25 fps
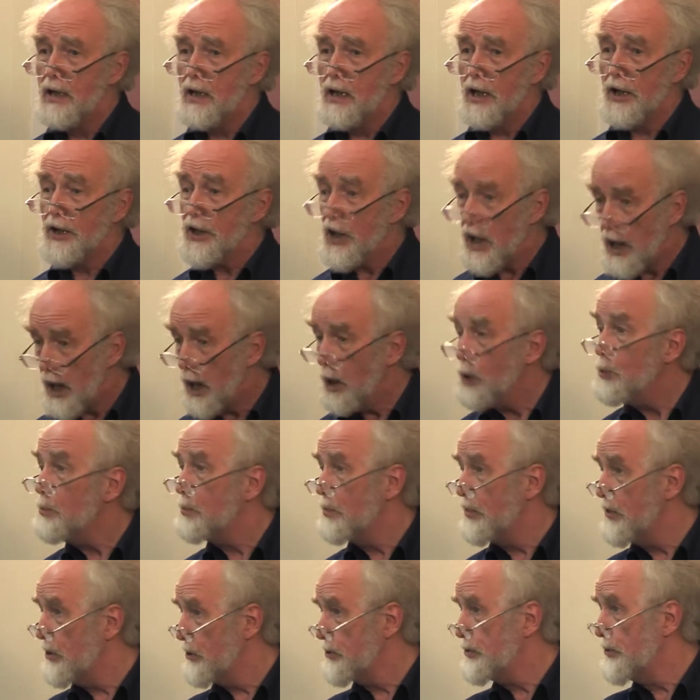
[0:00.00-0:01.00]
And I
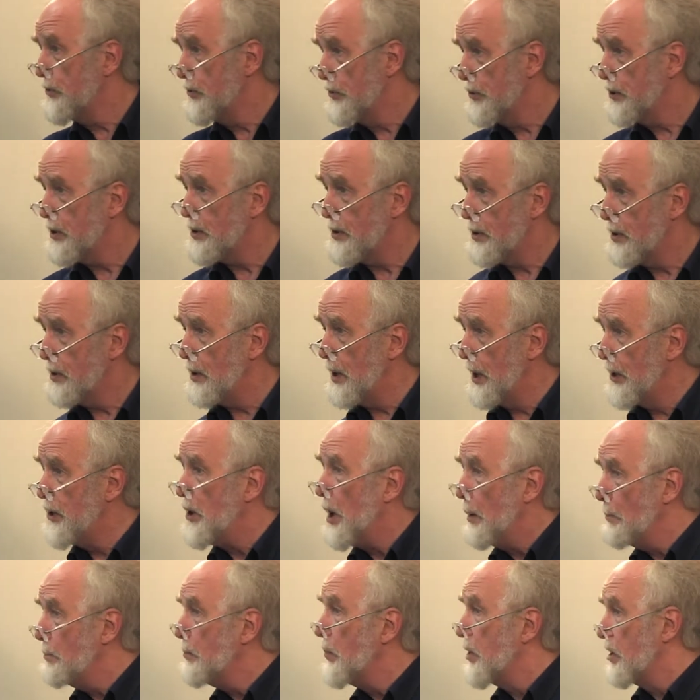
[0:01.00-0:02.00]
hope that a
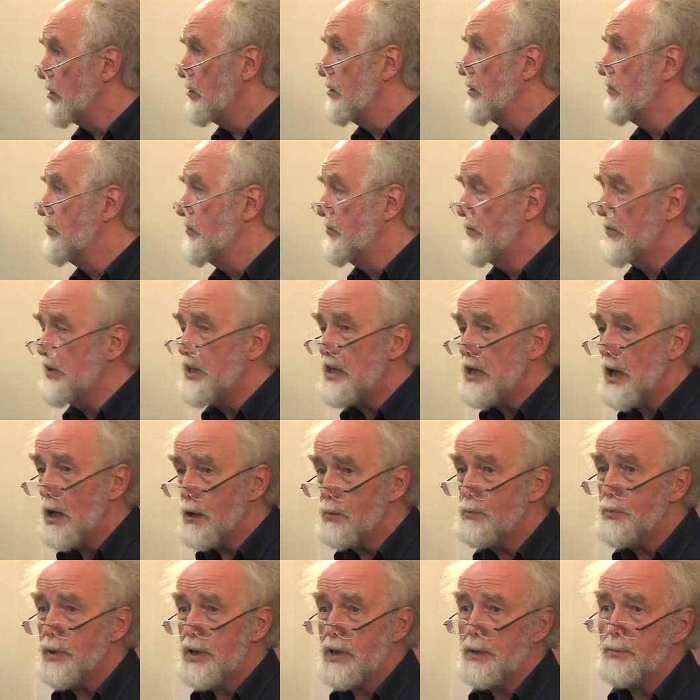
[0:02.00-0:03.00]
number of the
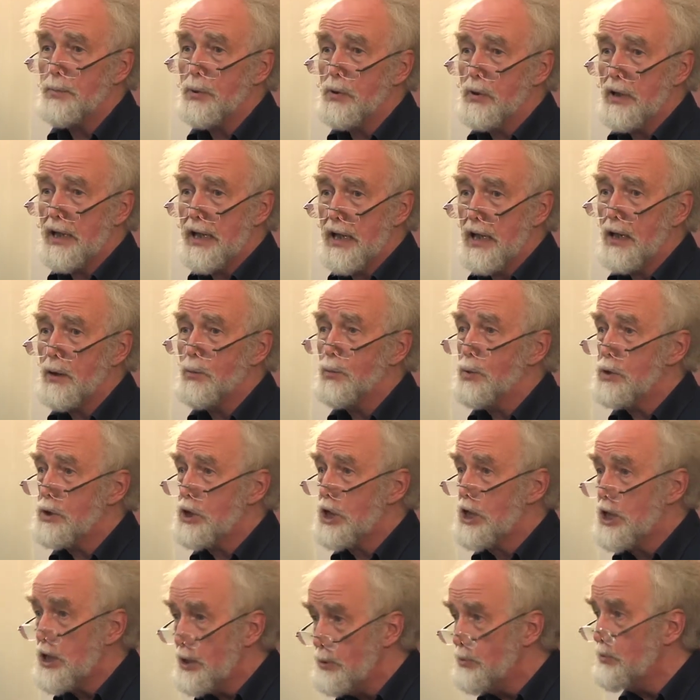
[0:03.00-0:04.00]
young people here will
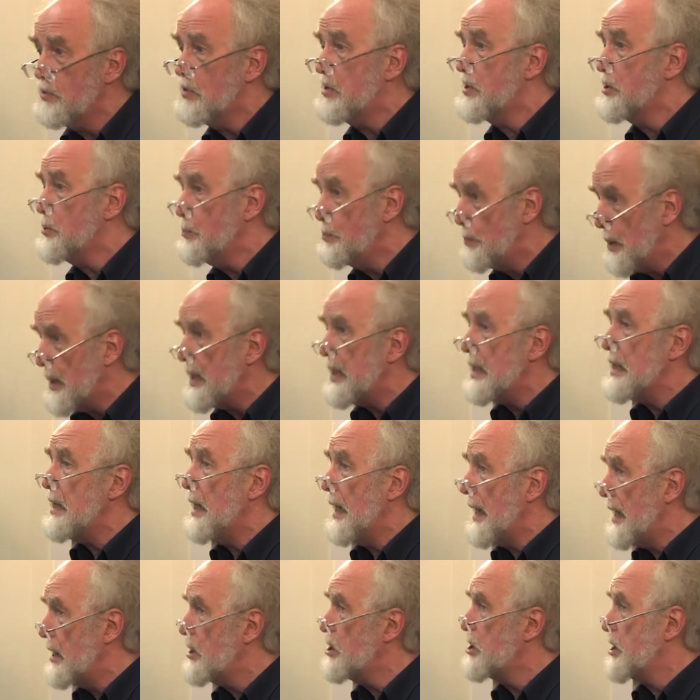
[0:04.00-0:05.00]
choose to be
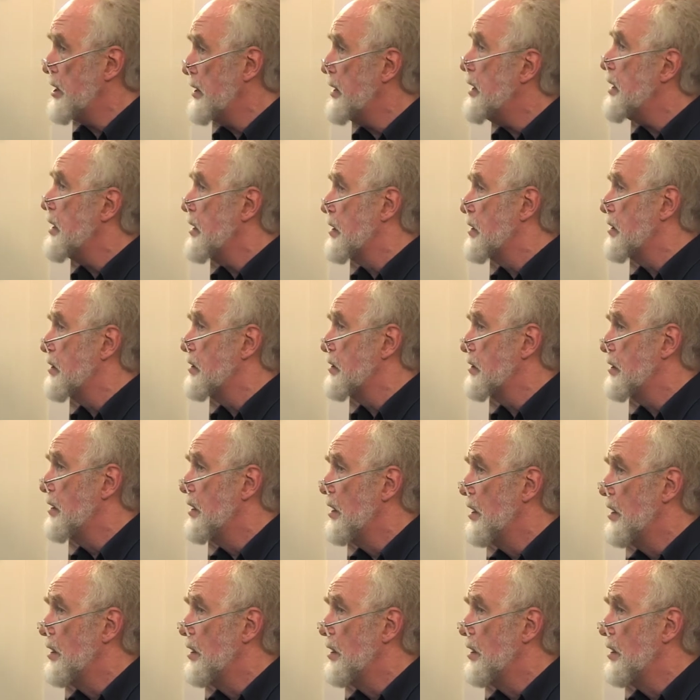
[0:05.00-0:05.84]
engineers,